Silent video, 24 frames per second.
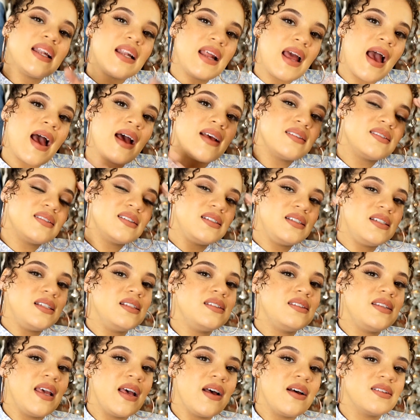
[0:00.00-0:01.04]
It has the
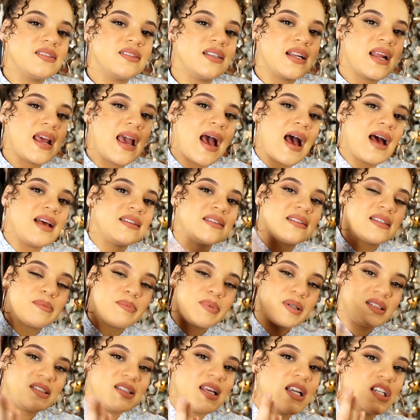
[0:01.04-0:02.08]
details and it has the
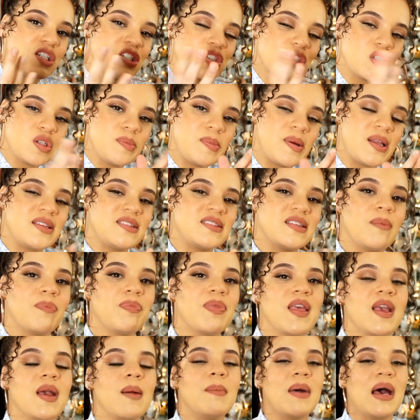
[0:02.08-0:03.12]
potential, but
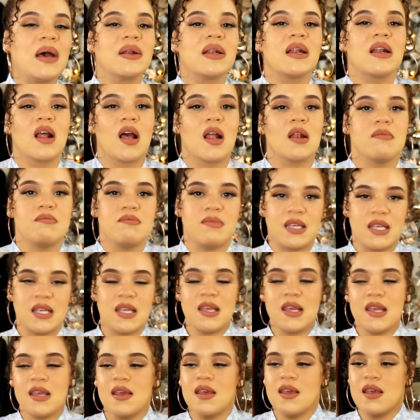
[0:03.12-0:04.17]
something about it on
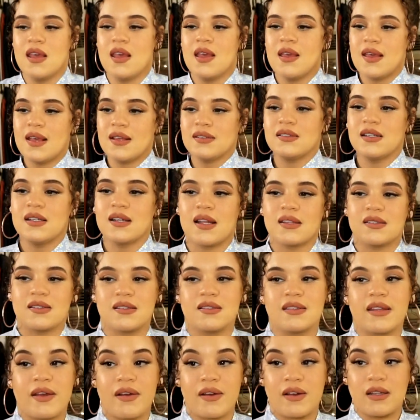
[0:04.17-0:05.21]
me isn't
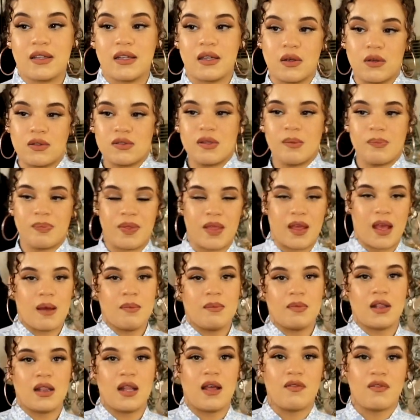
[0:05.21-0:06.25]
necessarily something
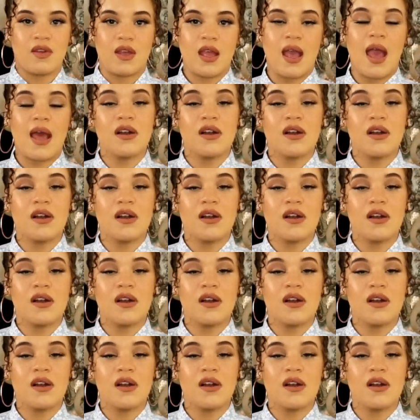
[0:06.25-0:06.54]
I'm loving.